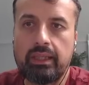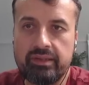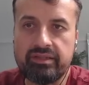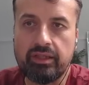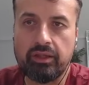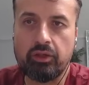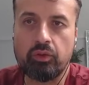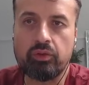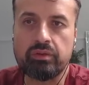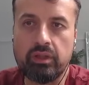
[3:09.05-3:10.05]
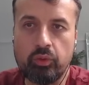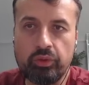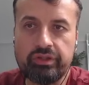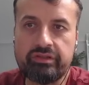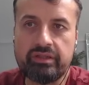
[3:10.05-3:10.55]
let's now click on the
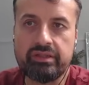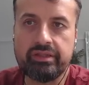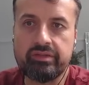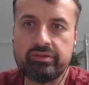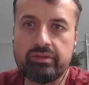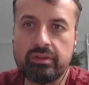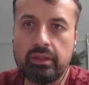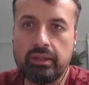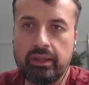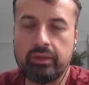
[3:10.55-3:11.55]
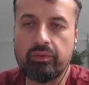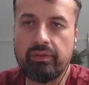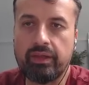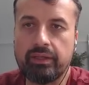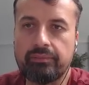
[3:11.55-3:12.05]
launcher settings, click
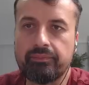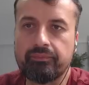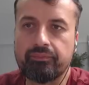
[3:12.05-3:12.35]
on that,